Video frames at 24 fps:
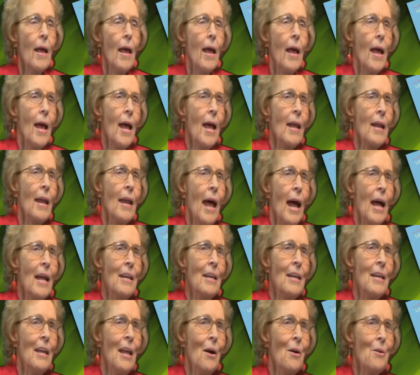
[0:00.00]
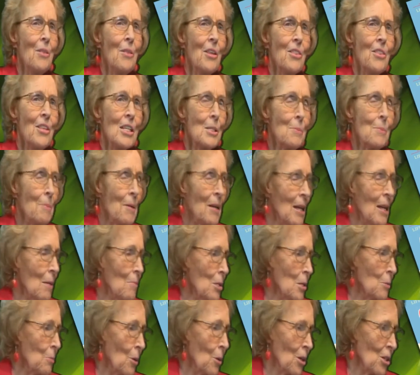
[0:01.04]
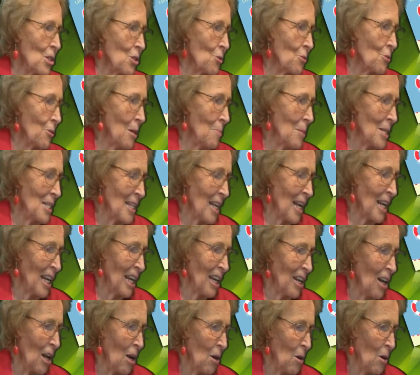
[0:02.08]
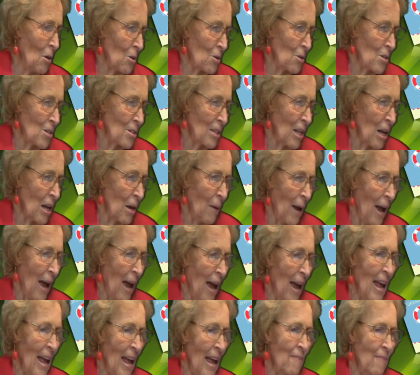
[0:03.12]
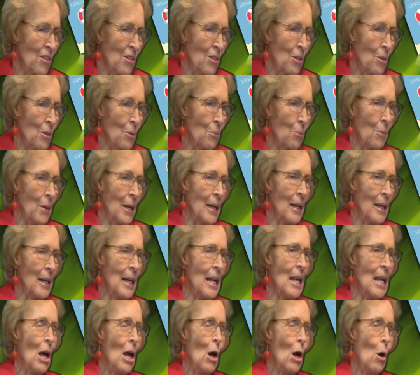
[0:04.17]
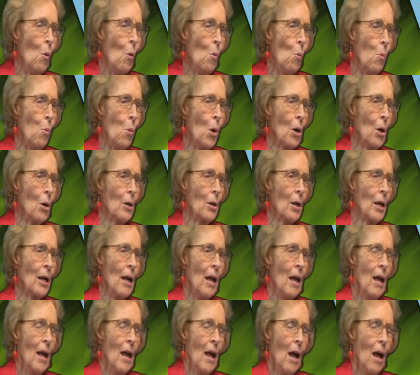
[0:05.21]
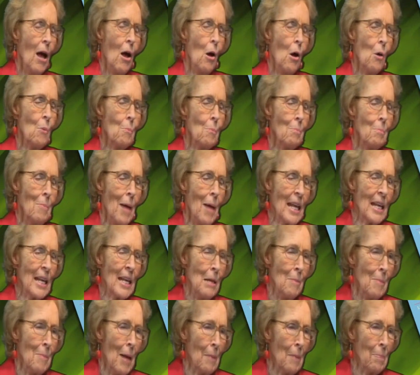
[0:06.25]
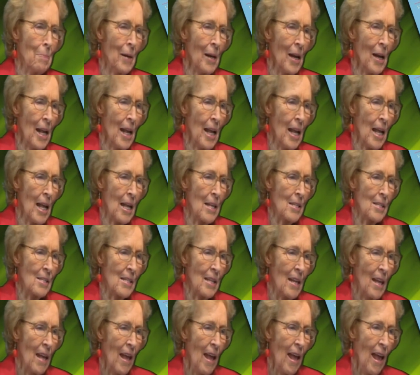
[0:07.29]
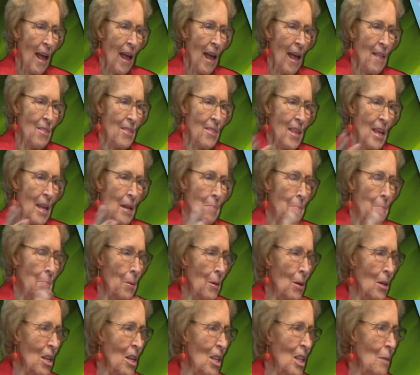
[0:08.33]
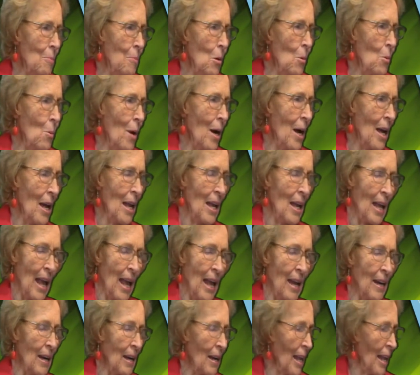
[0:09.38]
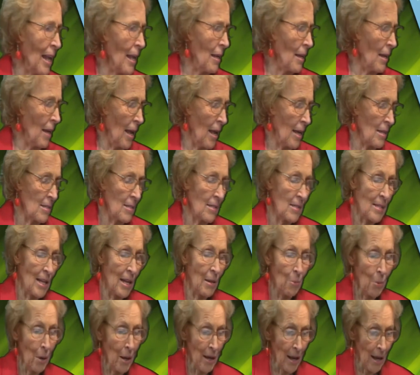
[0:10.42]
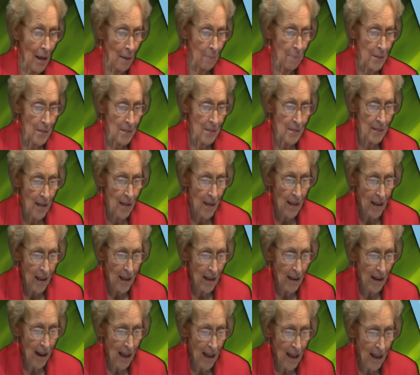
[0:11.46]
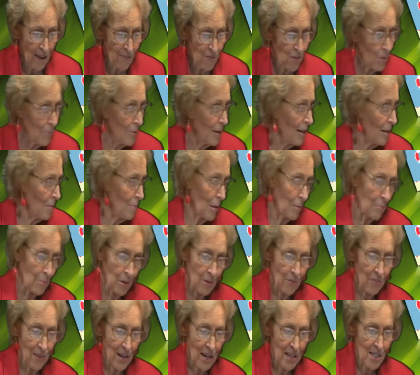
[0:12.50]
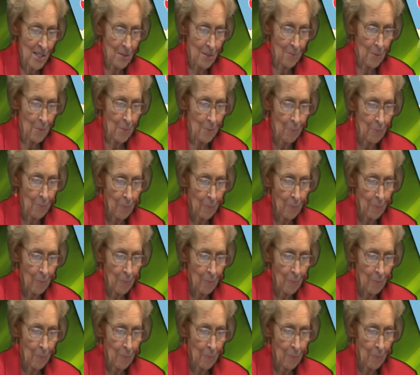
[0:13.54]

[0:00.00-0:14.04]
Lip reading: And I know that this becomes more extreme as I get older. So I have to really work on making my plans and then putting them away and see what happens. And I have to be a little bit more flexible.